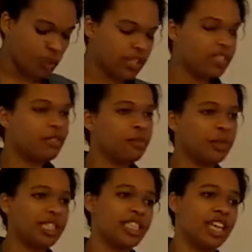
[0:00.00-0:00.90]
When this
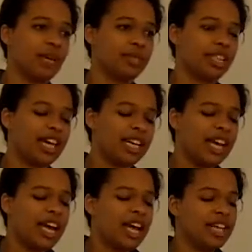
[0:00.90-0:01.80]
information came to light,
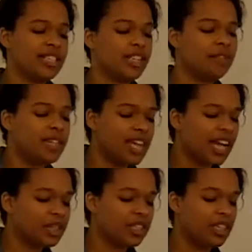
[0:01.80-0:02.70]
instead of the
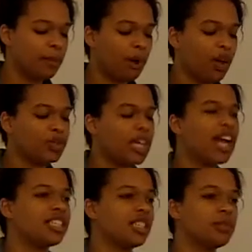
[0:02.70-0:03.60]
naturally appalled
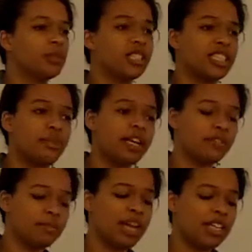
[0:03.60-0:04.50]
reaction that we would expect
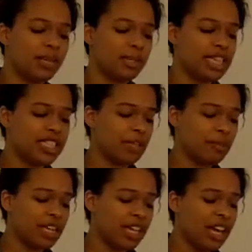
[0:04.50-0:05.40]
from the
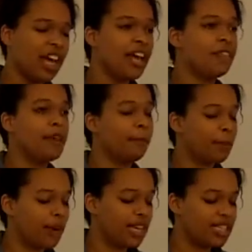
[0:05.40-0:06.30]
NAACP, they
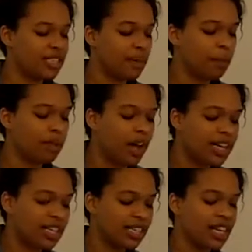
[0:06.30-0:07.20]
praised and
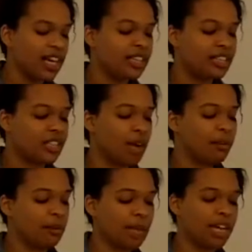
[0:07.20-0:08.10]
applauded the
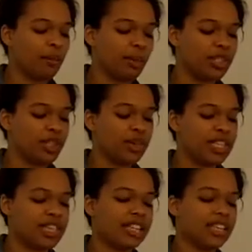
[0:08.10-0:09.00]
jump in black abortion
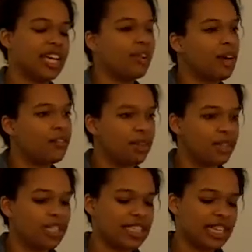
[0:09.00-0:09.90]
rates at the NARAL
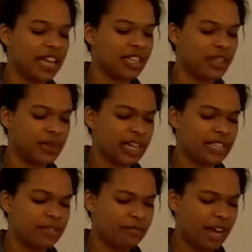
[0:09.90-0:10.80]
fundraising gala in
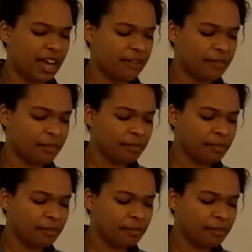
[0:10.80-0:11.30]
2005.